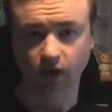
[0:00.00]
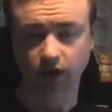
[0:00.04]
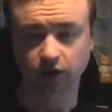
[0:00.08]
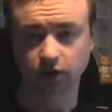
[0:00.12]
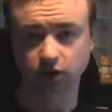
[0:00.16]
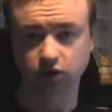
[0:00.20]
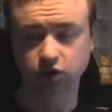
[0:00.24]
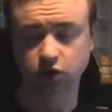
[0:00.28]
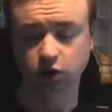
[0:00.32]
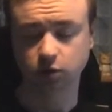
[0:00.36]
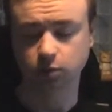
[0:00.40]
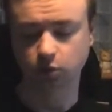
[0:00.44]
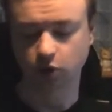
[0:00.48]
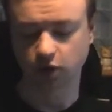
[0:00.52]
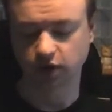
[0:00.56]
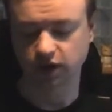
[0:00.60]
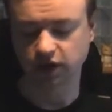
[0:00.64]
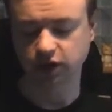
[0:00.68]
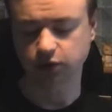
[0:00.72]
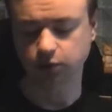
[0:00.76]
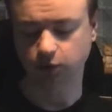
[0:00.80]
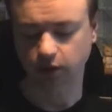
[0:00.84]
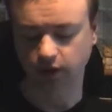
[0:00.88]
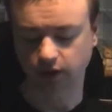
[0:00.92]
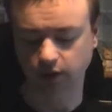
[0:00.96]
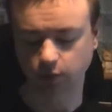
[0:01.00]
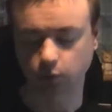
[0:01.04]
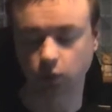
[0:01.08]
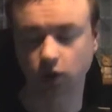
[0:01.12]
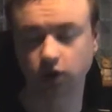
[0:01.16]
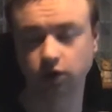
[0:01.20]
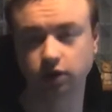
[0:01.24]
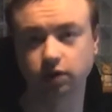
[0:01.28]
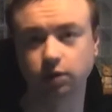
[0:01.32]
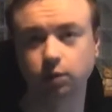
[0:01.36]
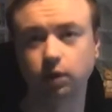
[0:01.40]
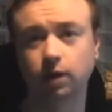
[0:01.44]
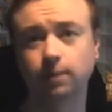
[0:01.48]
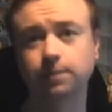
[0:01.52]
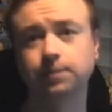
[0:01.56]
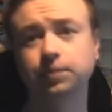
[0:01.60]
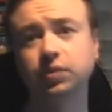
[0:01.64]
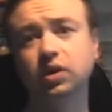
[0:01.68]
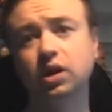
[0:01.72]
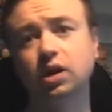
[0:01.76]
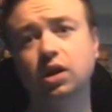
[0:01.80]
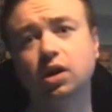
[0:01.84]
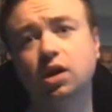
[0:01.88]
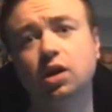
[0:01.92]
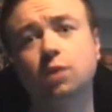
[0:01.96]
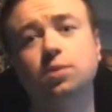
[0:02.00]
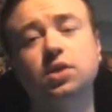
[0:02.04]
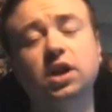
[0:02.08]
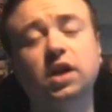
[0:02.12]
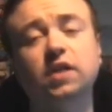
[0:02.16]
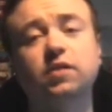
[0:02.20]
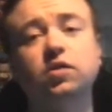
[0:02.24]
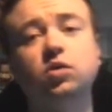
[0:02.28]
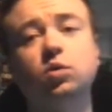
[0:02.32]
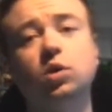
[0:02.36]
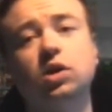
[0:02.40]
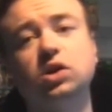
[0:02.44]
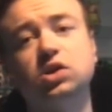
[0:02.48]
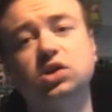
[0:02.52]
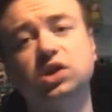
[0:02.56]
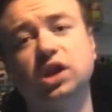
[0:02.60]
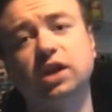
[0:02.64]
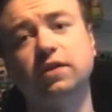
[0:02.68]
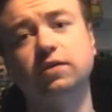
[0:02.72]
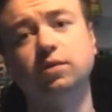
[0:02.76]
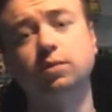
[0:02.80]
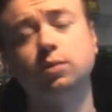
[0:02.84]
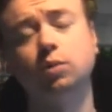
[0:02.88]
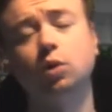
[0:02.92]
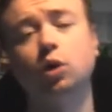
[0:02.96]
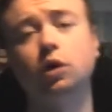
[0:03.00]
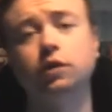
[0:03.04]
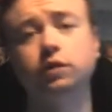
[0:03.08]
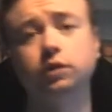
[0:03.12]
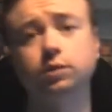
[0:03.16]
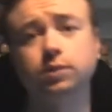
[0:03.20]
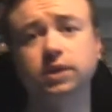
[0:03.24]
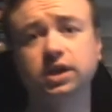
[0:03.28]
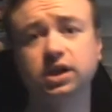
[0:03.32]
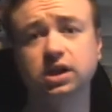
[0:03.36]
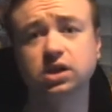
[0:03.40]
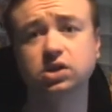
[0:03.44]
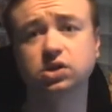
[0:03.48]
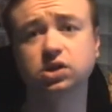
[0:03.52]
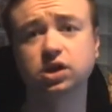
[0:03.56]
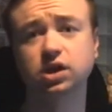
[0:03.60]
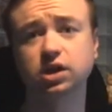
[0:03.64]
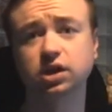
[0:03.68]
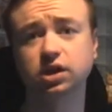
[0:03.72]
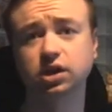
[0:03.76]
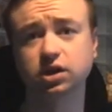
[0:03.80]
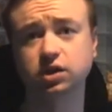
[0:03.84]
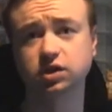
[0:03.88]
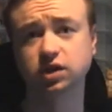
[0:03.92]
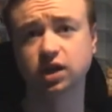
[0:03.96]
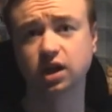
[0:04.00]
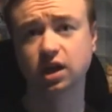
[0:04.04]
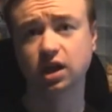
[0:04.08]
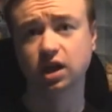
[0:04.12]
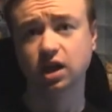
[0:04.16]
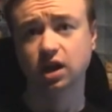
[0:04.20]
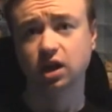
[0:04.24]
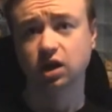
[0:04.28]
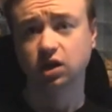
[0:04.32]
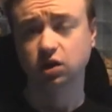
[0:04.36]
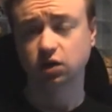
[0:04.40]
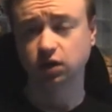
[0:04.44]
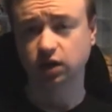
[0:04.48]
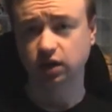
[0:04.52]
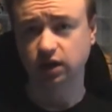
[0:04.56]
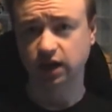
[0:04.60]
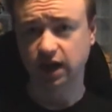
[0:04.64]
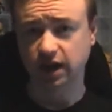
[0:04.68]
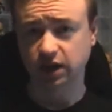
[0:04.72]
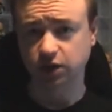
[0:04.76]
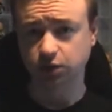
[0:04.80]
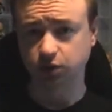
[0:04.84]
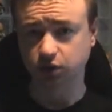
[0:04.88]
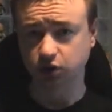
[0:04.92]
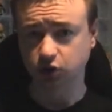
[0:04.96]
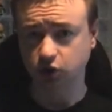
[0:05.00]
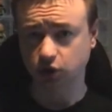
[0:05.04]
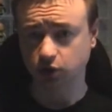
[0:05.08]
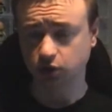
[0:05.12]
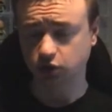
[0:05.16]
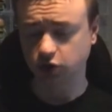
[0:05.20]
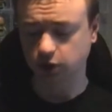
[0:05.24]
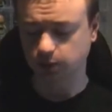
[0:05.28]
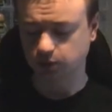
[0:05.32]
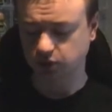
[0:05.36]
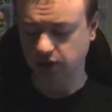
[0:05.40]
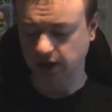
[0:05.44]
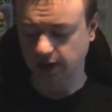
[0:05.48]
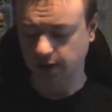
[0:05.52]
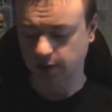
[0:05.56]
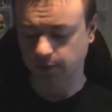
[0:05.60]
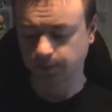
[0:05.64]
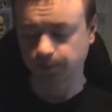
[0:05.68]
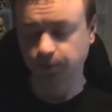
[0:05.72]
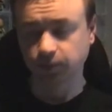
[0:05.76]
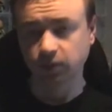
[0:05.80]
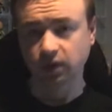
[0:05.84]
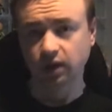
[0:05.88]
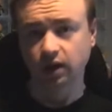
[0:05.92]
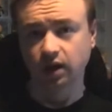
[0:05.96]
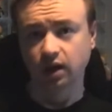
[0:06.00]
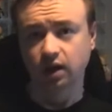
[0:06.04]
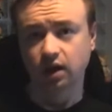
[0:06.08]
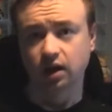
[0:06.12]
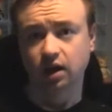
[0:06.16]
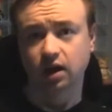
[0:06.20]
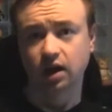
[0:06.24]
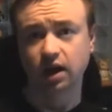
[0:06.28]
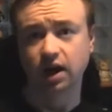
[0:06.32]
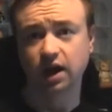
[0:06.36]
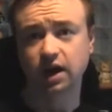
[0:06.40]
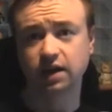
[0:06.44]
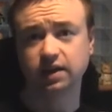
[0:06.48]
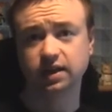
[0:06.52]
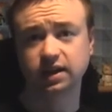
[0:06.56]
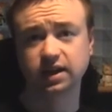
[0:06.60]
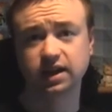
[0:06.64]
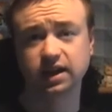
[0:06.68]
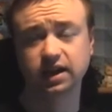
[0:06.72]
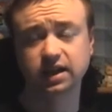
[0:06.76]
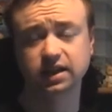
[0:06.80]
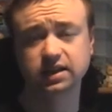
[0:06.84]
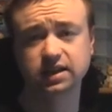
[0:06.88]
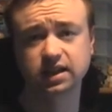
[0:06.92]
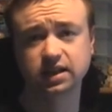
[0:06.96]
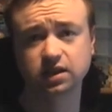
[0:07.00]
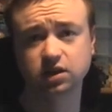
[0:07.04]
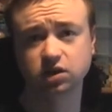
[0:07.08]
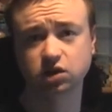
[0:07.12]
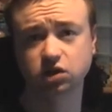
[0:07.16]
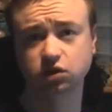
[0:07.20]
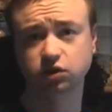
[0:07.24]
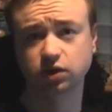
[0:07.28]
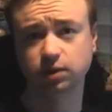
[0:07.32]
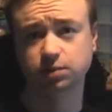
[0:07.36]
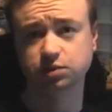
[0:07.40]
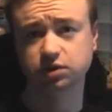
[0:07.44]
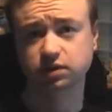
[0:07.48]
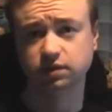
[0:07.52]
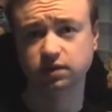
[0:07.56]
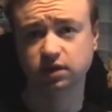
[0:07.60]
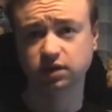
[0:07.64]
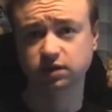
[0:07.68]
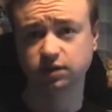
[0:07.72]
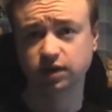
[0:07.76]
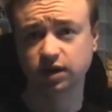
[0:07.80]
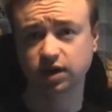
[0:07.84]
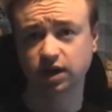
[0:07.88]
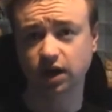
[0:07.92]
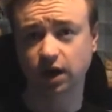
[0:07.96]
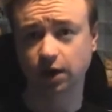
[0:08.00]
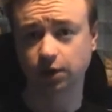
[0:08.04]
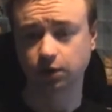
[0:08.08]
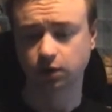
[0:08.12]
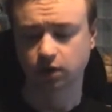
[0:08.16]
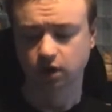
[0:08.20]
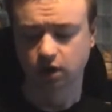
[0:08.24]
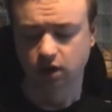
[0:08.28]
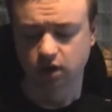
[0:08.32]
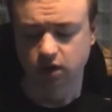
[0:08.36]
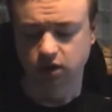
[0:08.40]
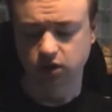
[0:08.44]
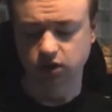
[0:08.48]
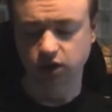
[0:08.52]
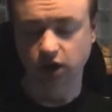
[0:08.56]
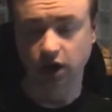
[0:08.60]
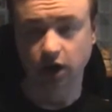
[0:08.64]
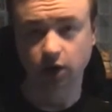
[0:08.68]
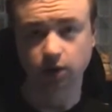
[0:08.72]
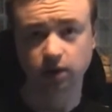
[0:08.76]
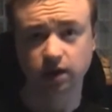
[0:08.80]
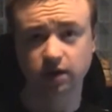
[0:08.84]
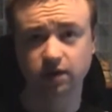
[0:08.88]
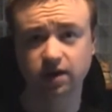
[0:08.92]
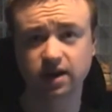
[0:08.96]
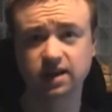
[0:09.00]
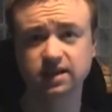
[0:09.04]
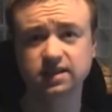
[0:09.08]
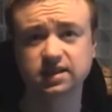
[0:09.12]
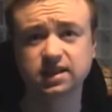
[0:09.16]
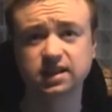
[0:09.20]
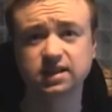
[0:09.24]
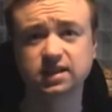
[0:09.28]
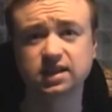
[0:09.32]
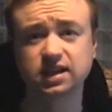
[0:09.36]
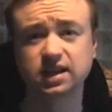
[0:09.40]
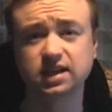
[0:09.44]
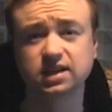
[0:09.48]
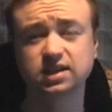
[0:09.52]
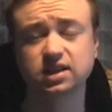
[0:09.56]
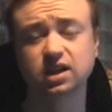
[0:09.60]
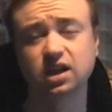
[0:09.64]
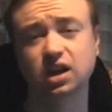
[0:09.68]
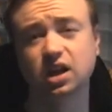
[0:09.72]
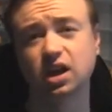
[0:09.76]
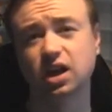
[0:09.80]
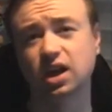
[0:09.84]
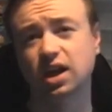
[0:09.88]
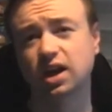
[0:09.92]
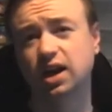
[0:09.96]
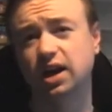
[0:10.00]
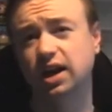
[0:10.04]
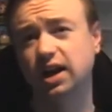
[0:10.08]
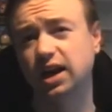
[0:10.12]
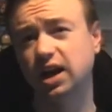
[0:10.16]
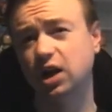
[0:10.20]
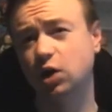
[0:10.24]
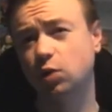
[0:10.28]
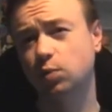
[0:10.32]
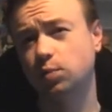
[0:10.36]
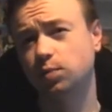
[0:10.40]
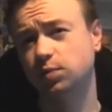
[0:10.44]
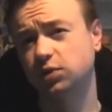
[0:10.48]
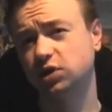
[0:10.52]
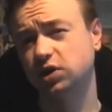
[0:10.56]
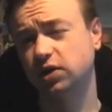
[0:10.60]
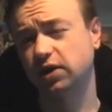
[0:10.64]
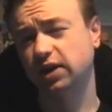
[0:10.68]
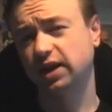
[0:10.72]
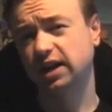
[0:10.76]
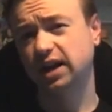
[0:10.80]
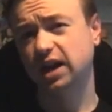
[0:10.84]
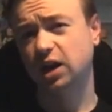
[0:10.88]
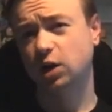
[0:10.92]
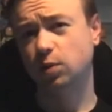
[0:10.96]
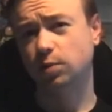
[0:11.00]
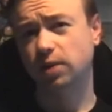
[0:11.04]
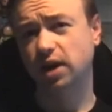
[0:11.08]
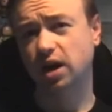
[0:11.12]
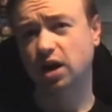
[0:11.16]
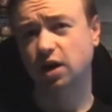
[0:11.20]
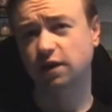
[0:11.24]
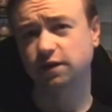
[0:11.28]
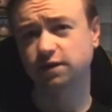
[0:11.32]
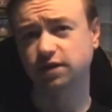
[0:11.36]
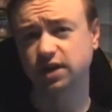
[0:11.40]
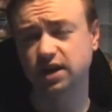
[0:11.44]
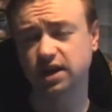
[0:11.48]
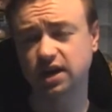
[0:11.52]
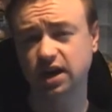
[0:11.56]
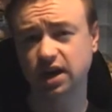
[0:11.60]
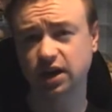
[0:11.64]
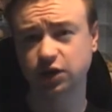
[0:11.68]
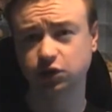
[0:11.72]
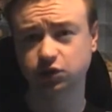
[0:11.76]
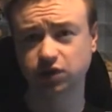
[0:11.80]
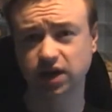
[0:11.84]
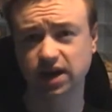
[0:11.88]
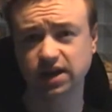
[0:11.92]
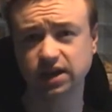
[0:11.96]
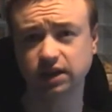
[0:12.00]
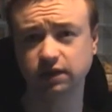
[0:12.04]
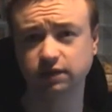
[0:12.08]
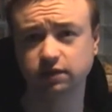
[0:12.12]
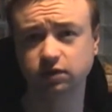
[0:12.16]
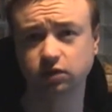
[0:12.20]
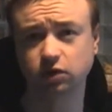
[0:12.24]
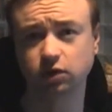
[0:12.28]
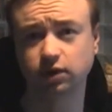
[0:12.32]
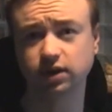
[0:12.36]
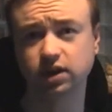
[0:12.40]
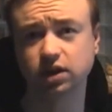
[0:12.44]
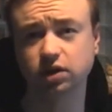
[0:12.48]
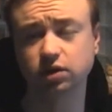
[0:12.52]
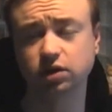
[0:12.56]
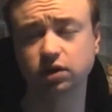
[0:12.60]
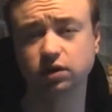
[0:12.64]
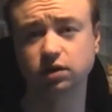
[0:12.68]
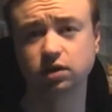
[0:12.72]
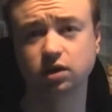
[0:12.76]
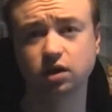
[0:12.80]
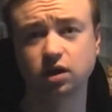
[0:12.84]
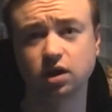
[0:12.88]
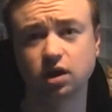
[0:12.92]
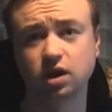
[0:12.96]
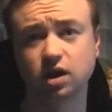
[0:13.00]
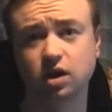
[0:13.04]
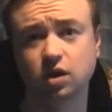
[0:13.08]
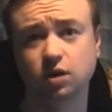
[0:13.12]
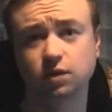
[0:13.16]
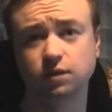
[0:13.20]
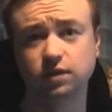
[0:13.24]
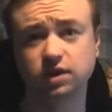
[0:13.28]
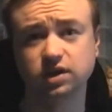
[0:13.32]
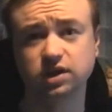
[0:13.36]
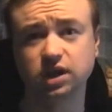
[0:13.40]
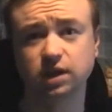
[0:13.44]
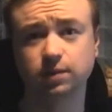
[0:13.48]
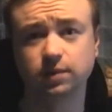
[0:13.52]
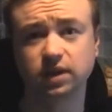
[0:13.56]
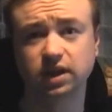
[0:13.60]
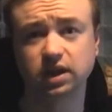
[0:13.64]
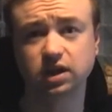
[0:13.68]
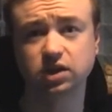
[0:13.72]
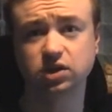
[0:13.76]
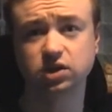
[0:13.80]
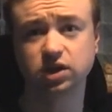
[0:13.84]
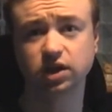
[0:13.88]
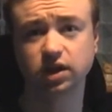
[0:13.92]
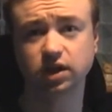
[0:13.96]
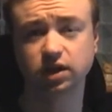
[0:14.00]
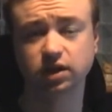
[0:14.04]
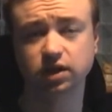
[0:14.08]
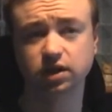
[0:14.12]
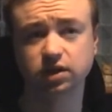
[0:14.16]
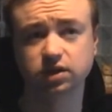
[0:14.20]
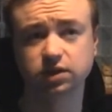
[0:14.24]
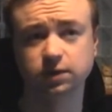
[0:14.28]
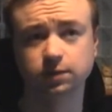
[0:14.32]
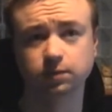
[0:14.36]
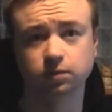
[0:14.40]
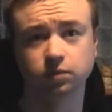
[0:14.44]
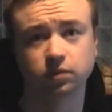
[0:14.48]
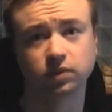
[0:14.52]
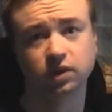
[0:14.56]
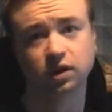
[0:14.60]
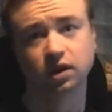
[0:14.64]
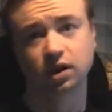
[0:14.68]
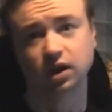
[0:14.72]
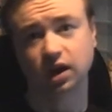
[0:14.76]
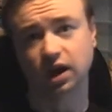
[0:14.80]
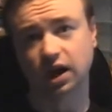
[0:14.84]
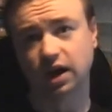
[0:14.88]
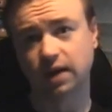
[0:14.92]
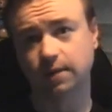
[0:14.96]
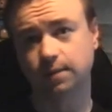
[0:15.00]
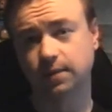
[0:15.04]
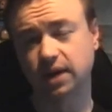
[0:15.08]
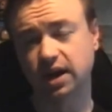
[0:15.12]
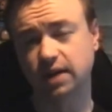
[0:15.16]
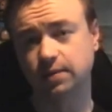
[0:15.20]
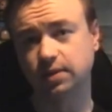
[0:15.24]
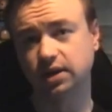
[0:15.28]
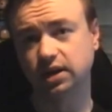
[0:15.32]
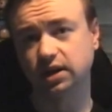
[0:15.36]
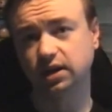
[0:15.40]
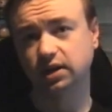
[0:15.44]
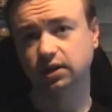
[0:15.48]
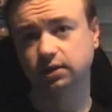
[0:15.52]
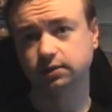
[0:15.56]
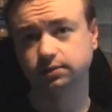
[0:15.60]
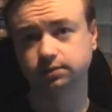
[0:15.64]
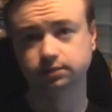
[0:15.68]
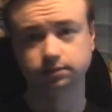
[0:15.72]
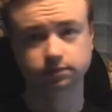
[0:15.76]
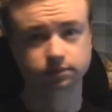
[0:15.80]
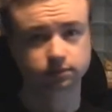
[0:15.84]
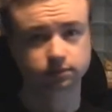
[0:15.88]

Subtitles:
got two more, this one and one other one. Then if you want to see even more from Mickey Circus, you can head to his YouTube channel. The link is in the description of this video. So here it is. This is showing a little bit of the trading floor that you can visit at Mickey Circus. Maybe